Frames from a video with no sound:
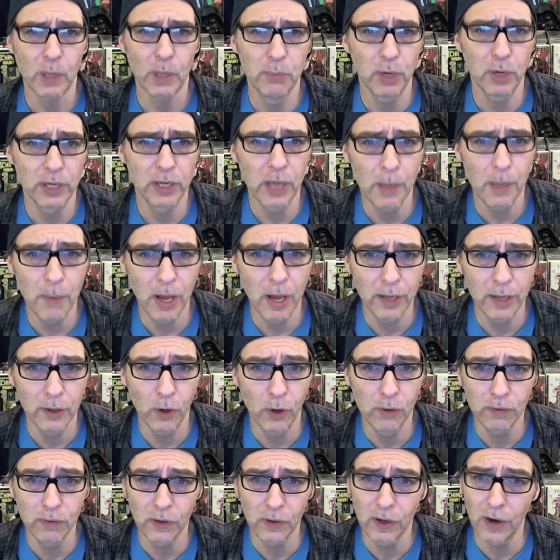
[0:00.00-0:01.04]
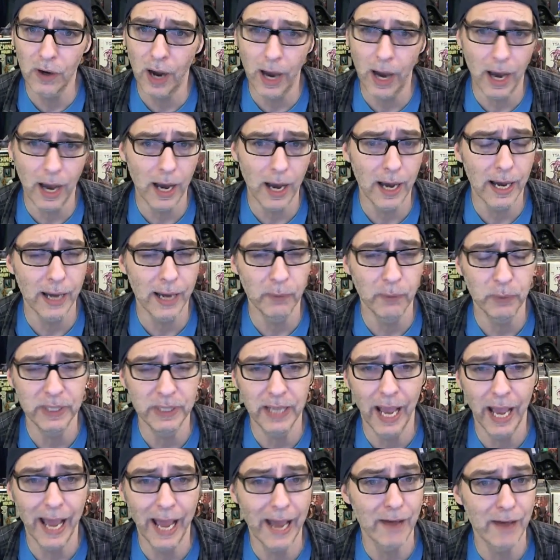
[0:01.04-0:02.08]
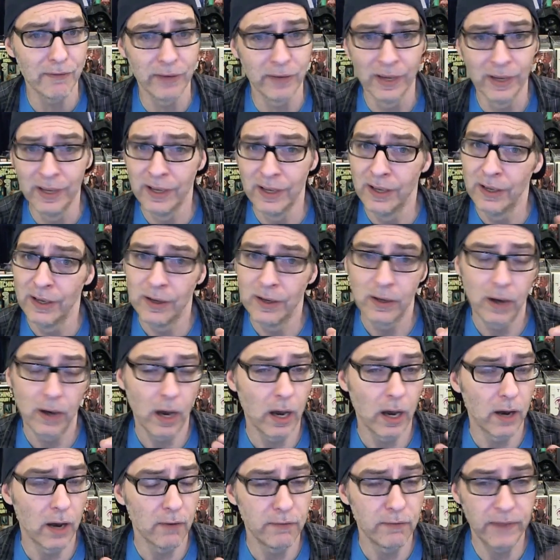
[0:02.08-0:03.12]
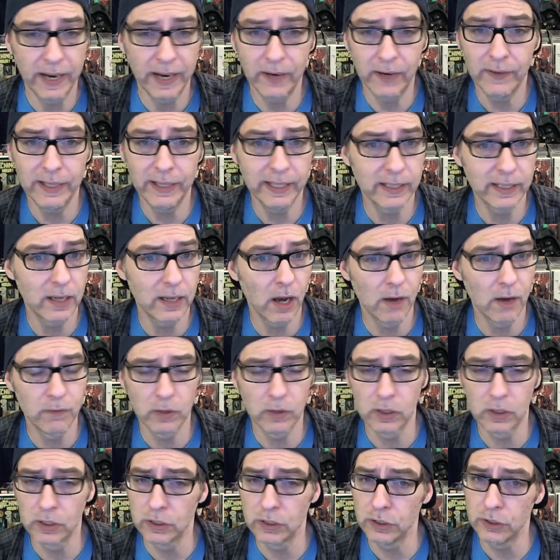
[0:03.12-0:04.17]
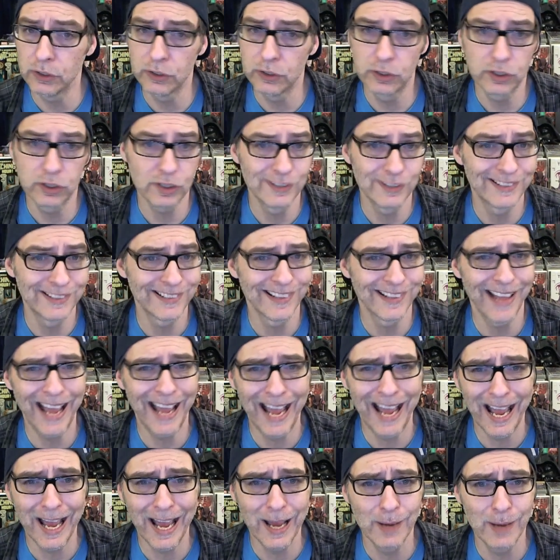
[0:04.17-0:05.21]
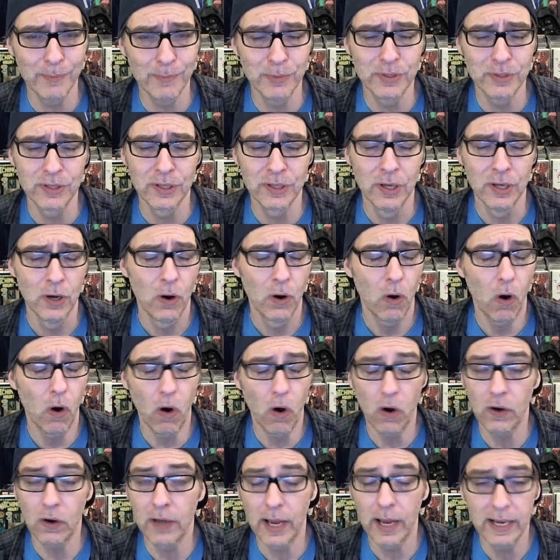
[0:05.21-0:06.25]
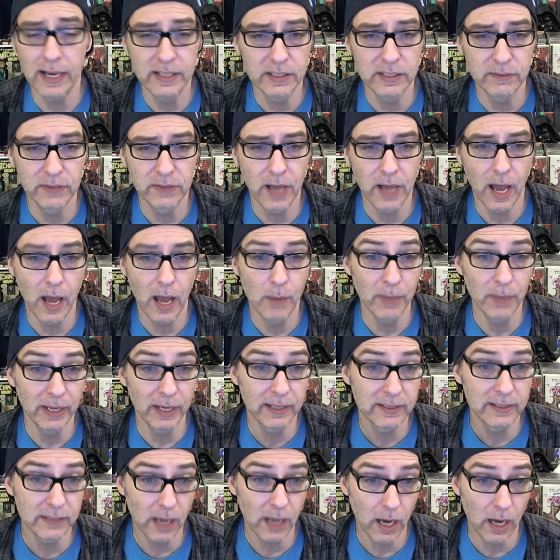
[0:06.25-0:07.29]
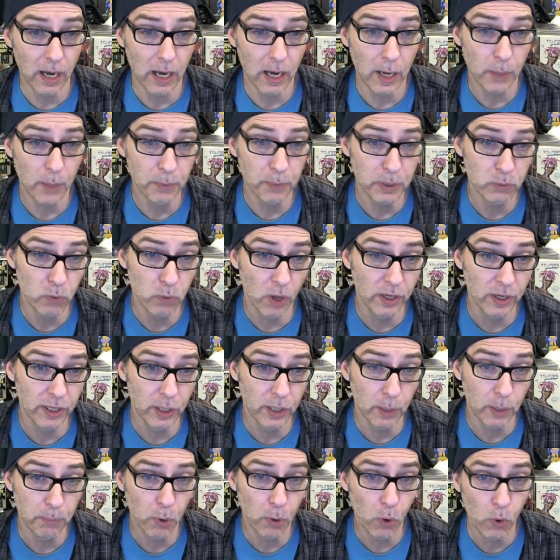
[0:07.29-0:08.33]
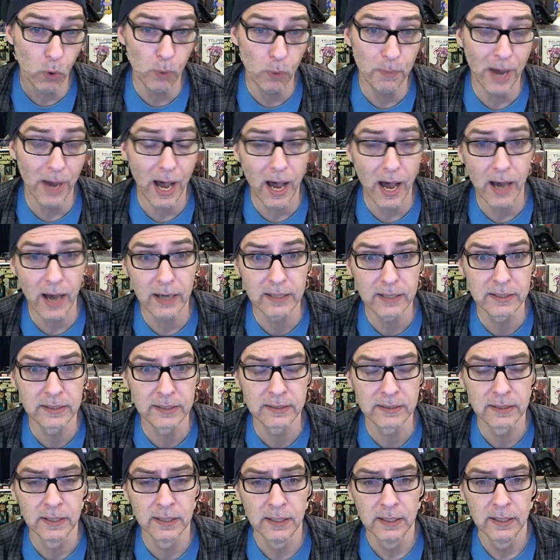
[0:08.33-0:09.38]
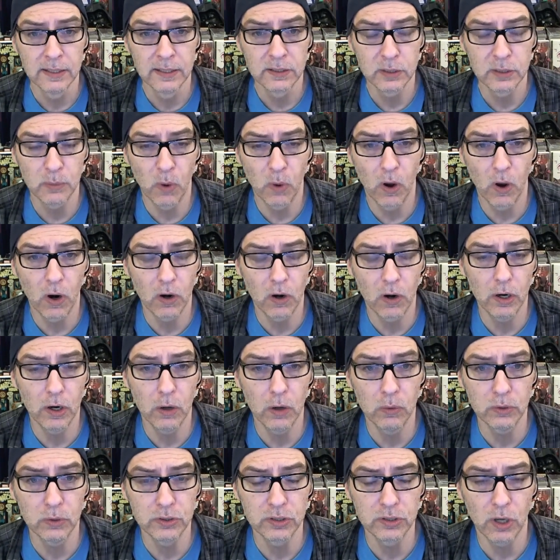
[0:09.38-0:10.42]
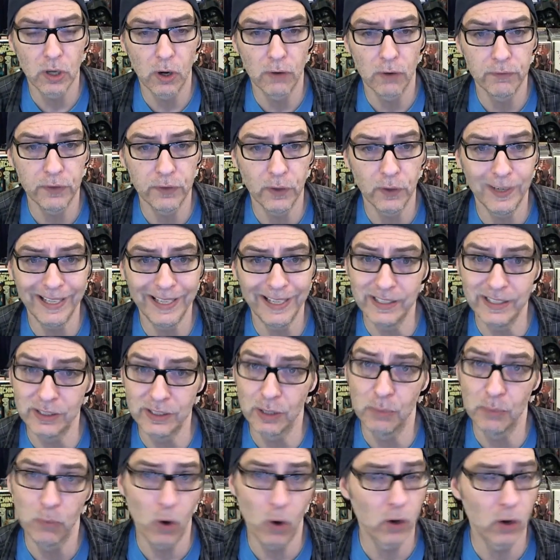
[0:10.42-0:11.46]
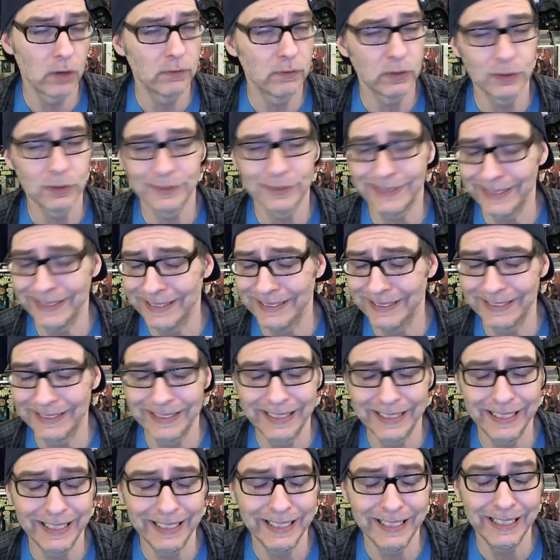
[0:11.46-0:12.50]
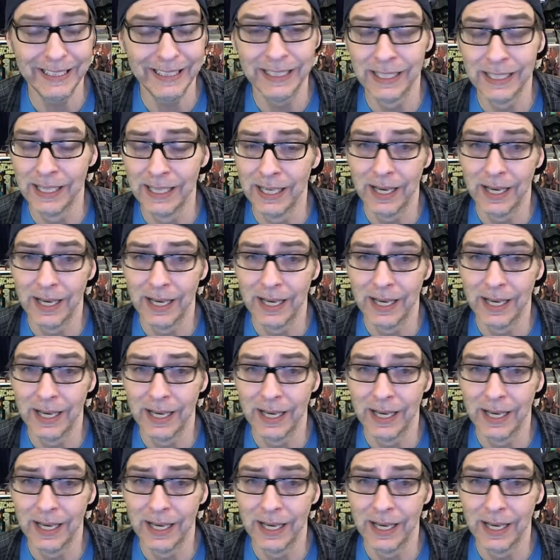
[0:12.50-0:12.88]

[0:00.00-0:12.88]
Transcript: But come on over. We have variant covers, slabs, all kinds of comics. I'll be running a pull box tomorrow. So if you're into Marvel, DC,